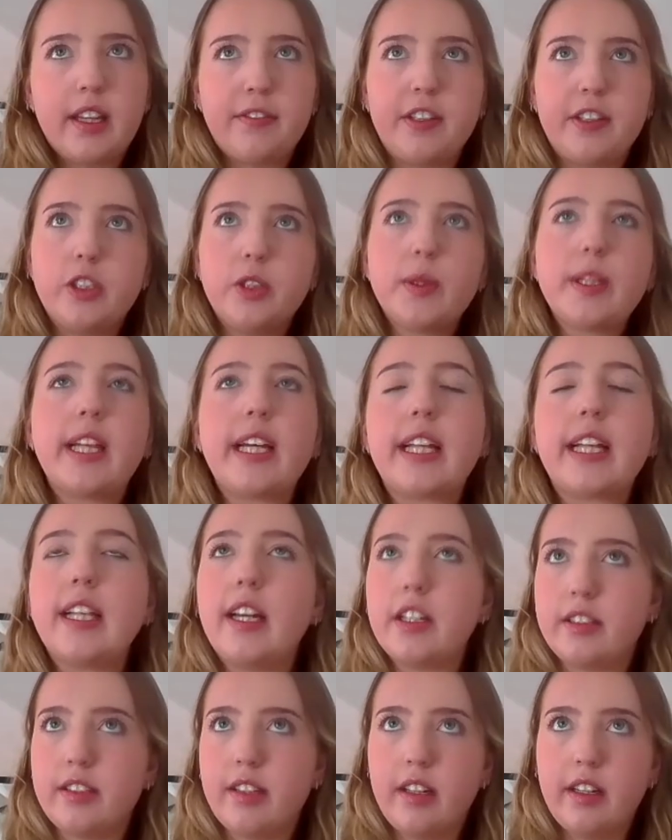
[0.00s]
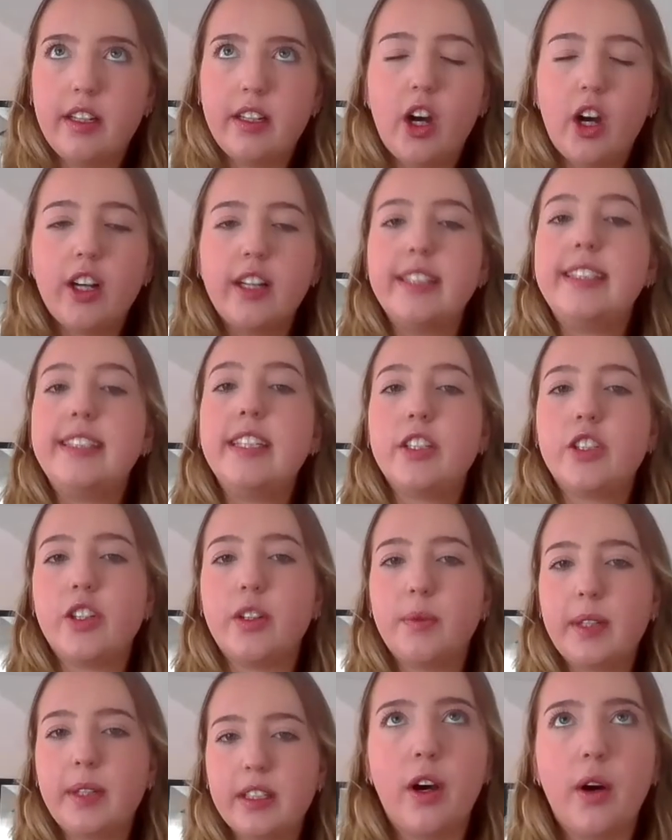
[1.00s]
if you're doing like a lesson on
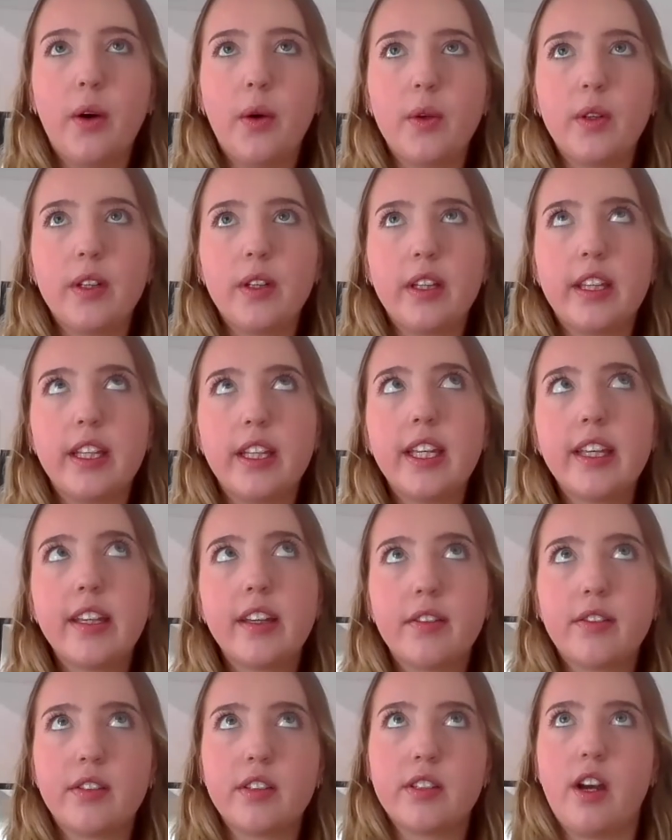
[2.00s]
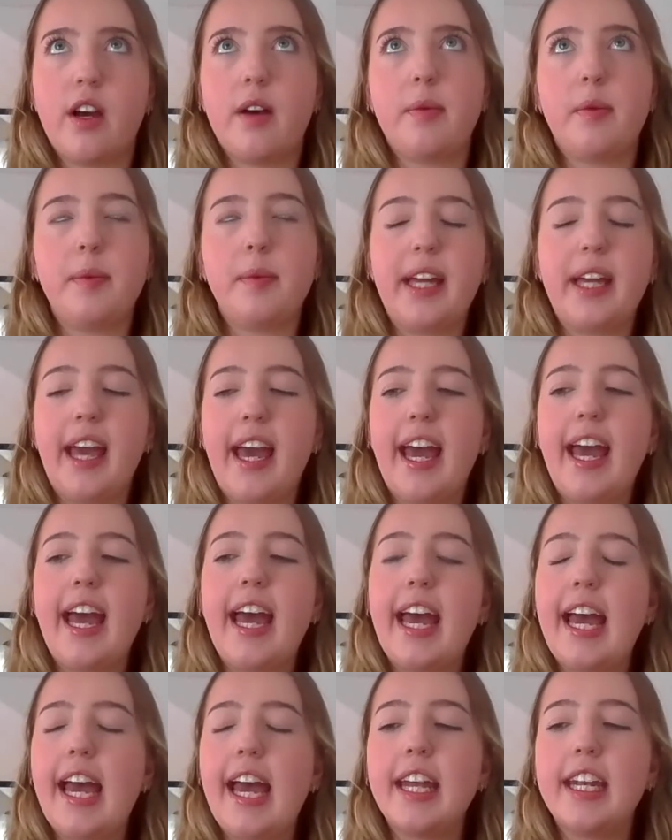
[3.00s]
addition. So, thinking off the top of my
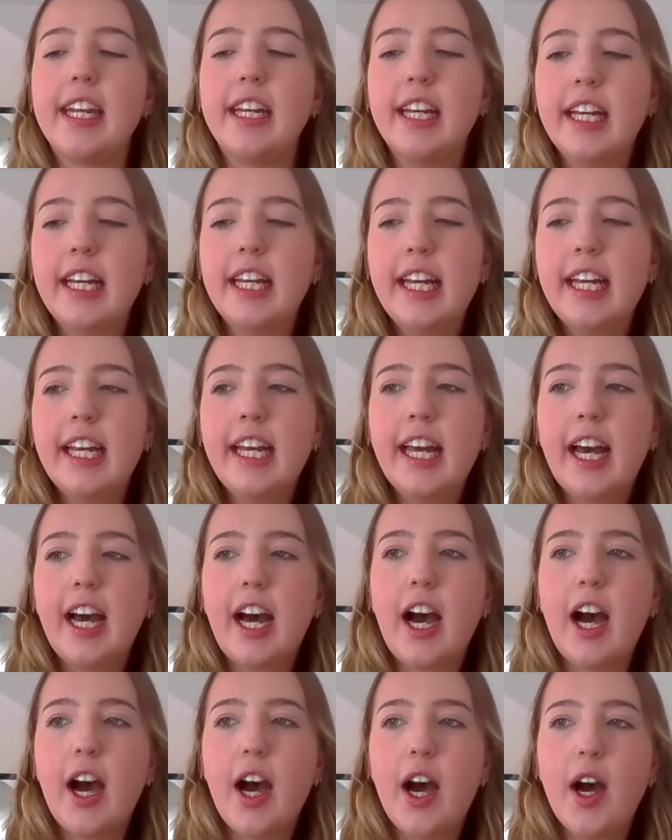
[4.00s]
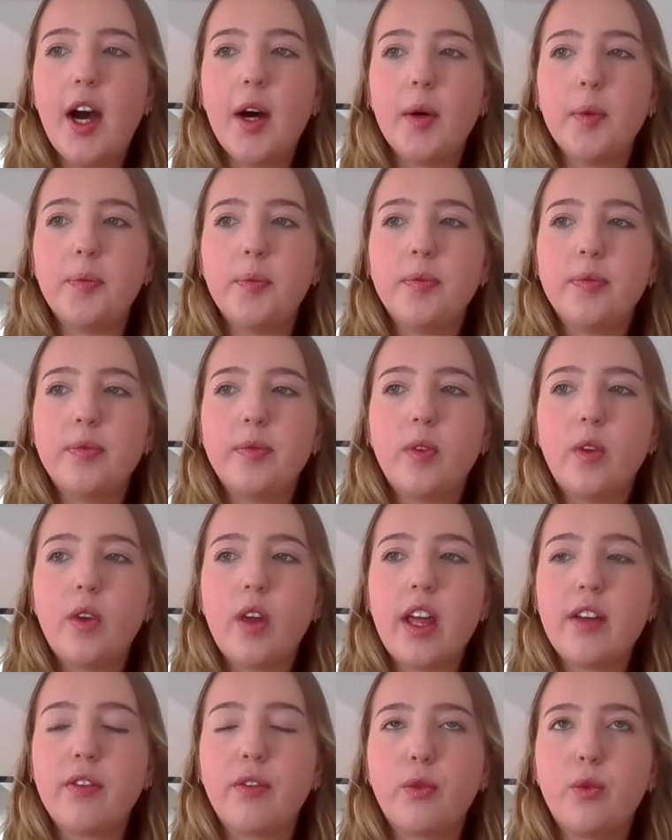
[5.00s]
head, Um,
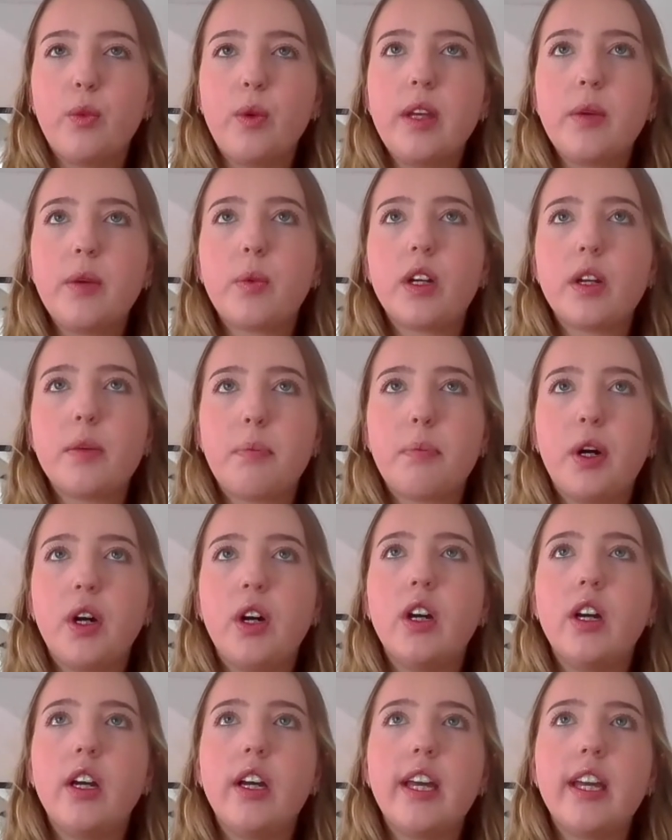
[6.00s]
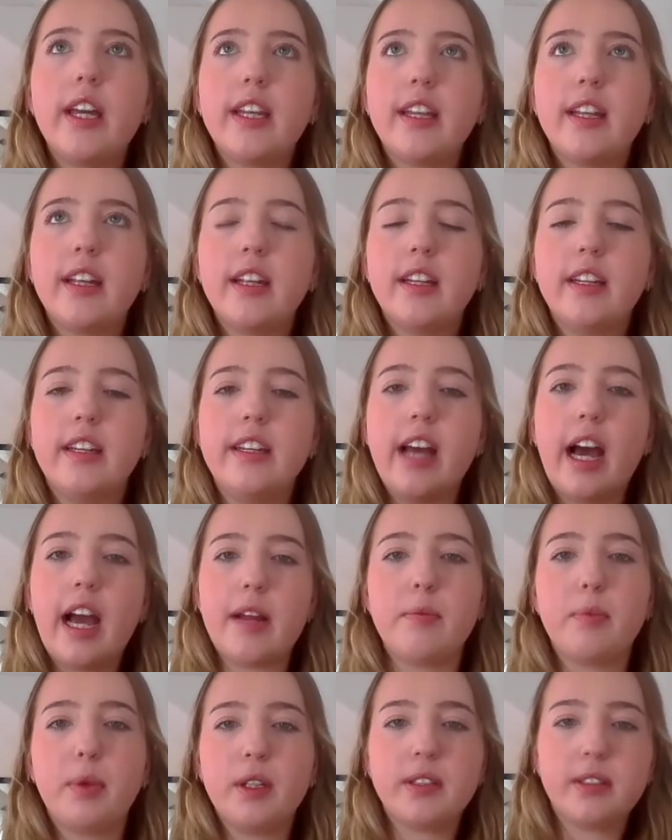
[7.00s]
if we were to put
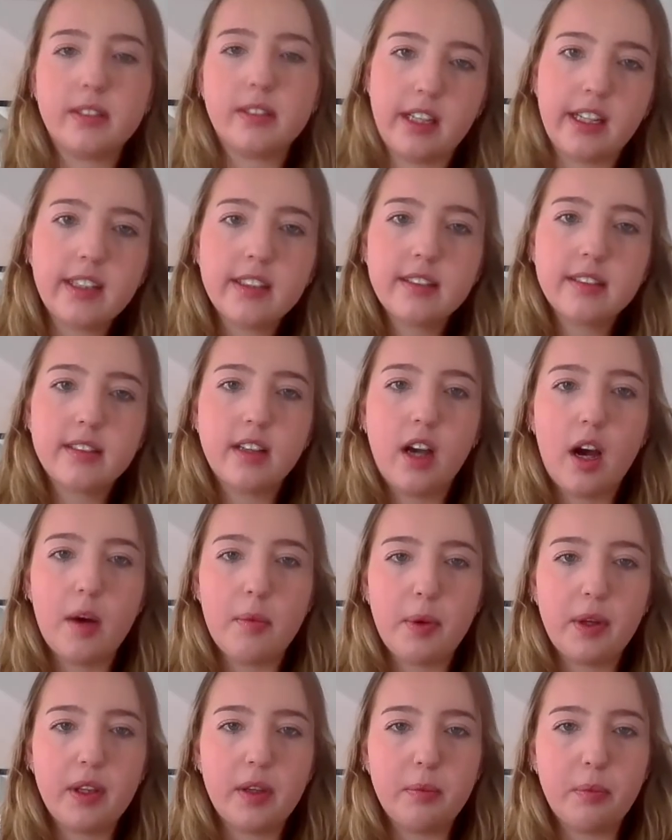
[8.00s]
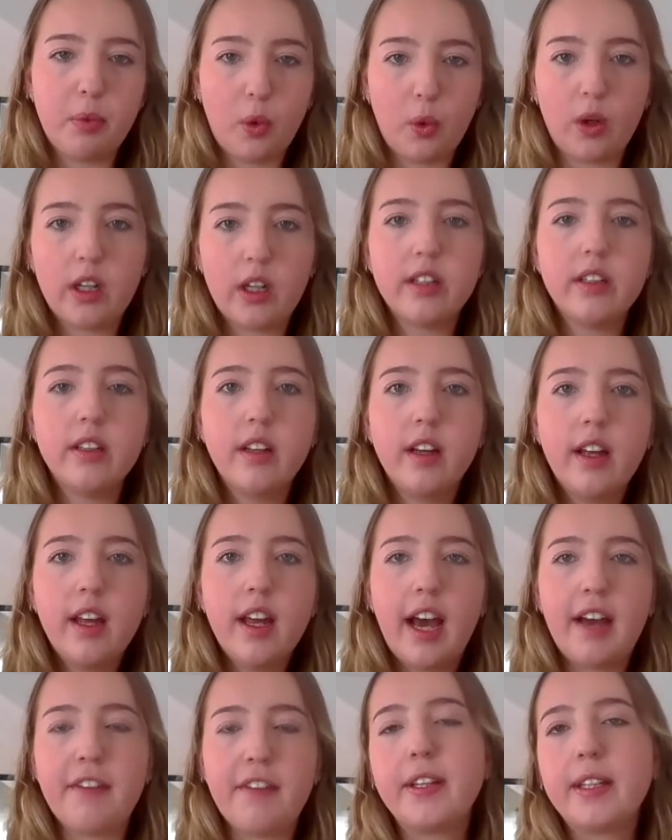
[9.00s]
9 plus 6 up on the board,
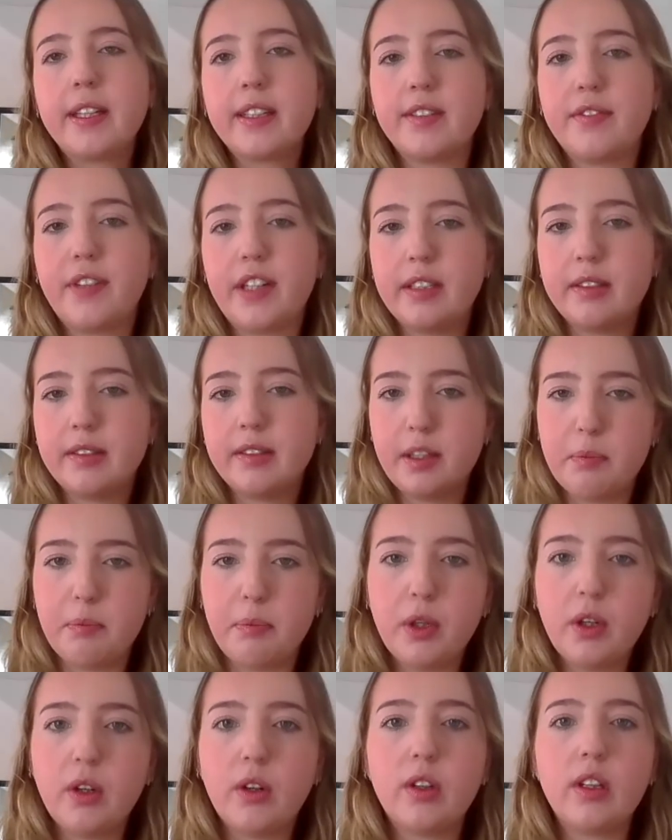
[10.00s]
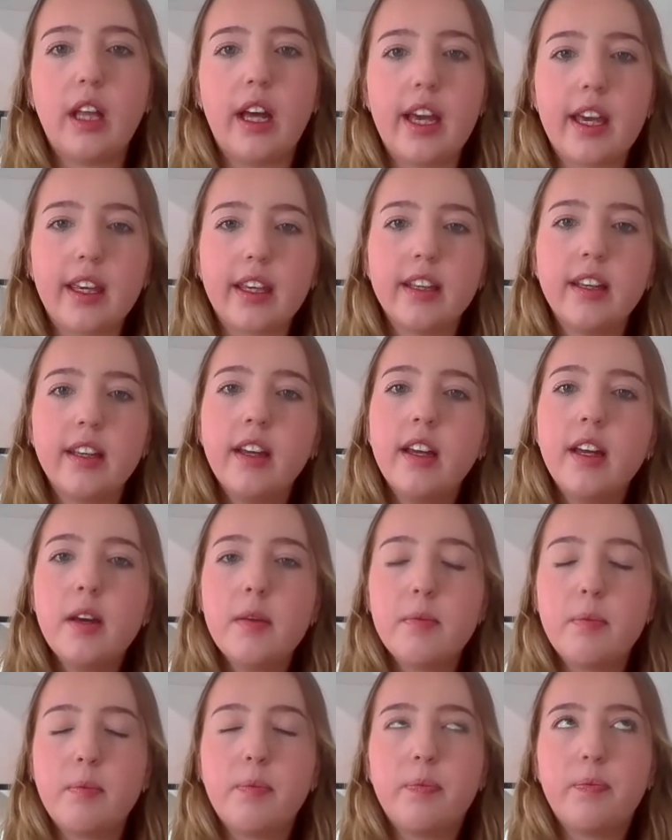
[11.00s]
I feel like that's a very simple, like,
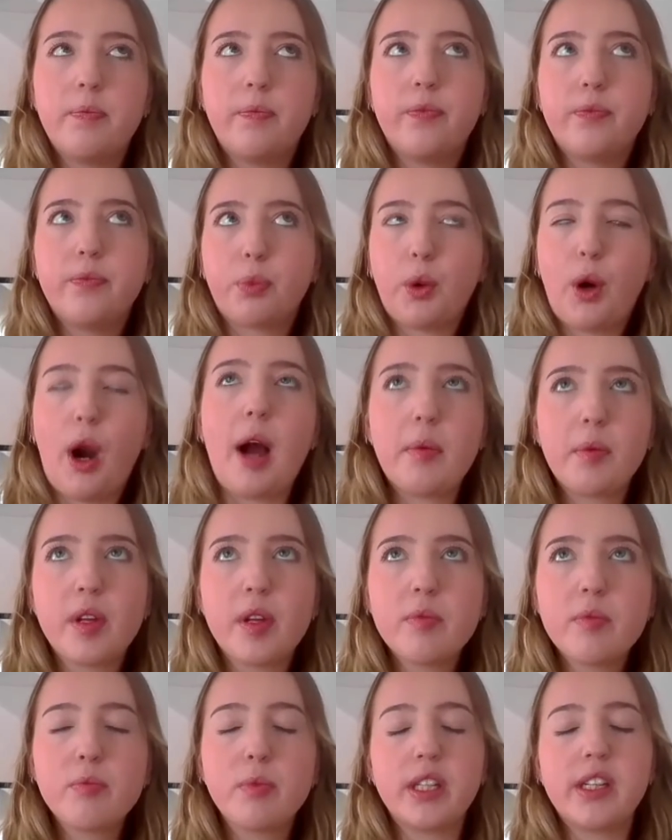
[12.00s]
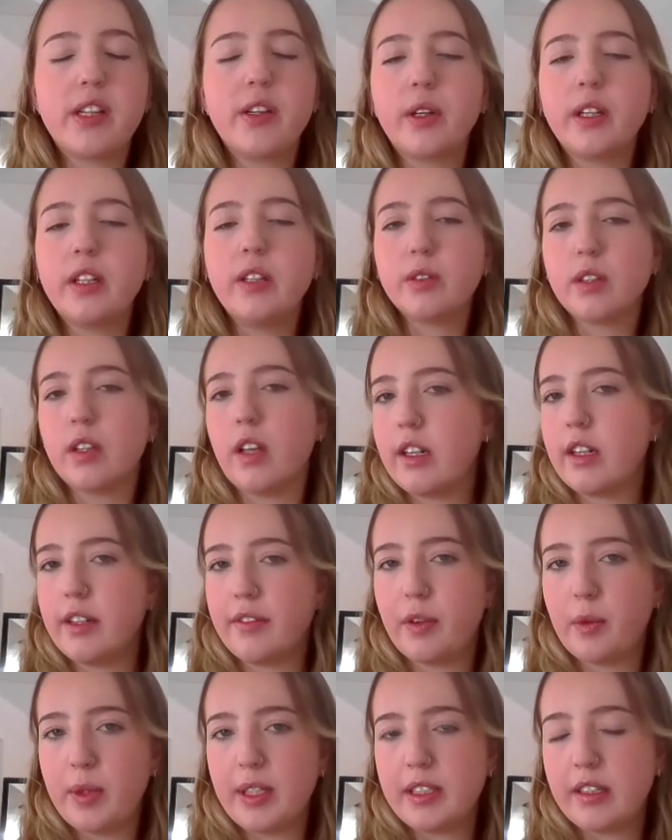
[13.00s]
problem, but you can use a lot of
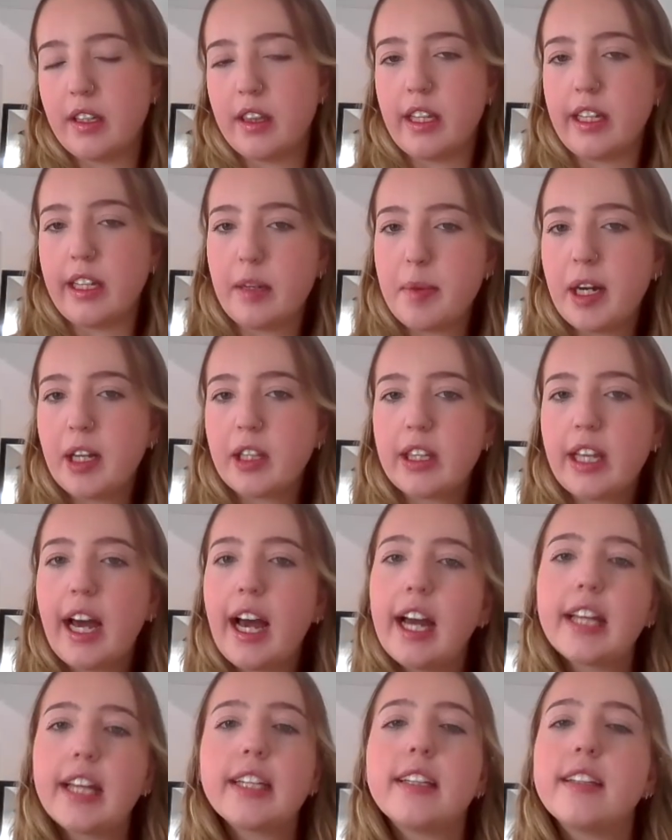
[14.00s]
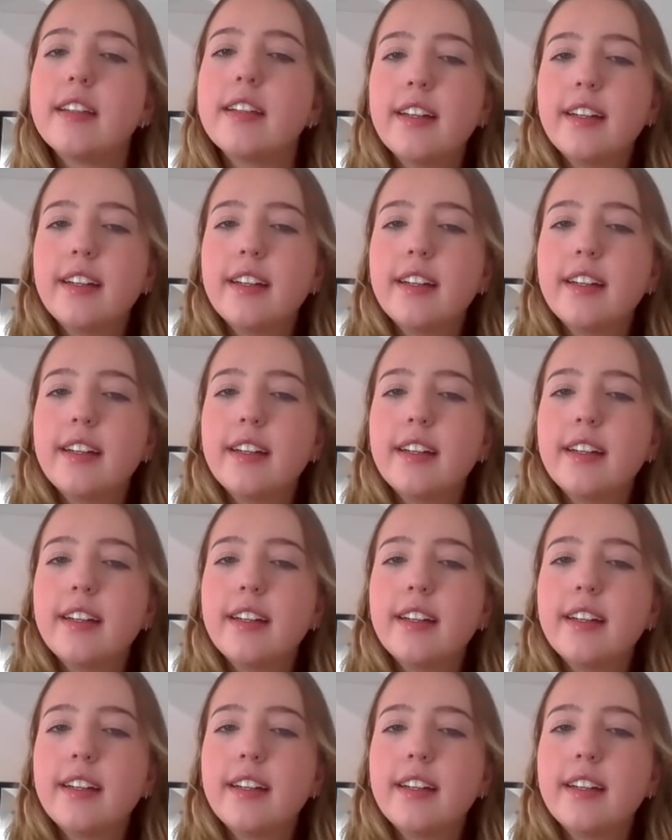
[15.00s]
different ways to think about that.